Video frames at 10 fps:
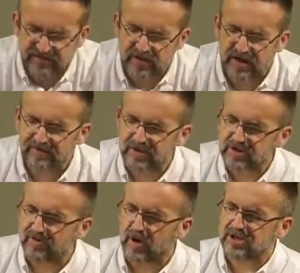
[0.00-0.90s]
the
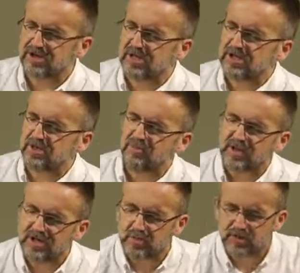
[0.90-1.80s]
forgiveness of our sins and
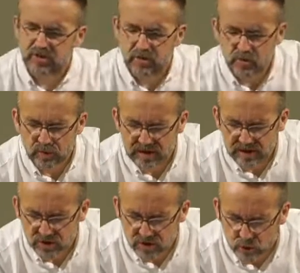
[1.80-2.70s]
peace with you. We
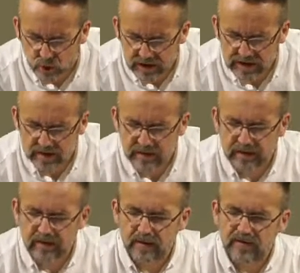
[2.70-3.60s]
enjoy
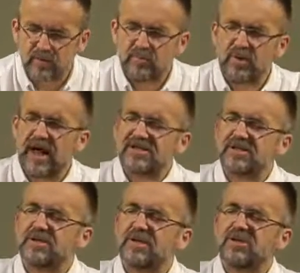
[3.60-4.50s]
the
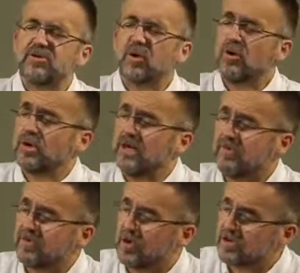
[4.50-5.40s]
blessedness not only
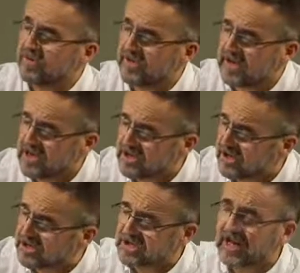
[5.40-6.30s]
of
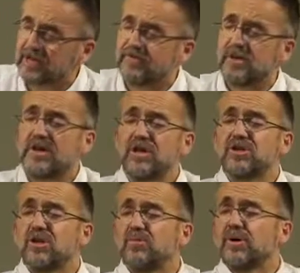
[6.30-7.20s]
justification and
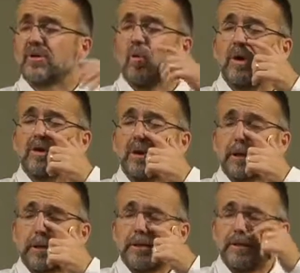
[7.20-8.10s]
sanctification, but the wonder